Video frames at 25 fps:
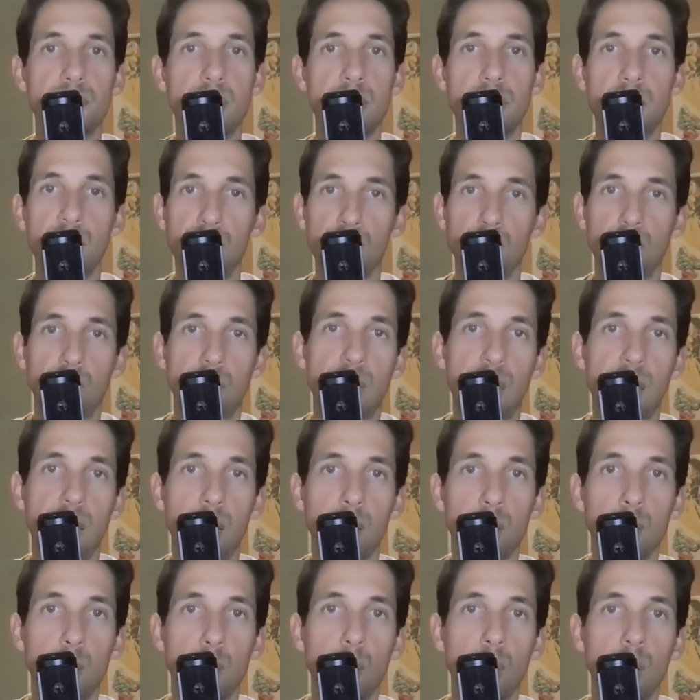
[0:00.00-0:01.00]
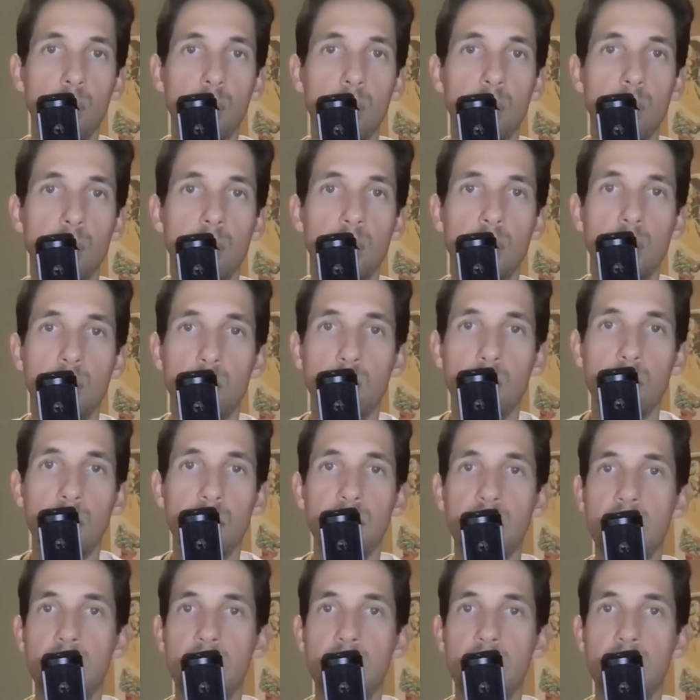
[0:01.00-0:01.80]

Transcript: and they should care more, right?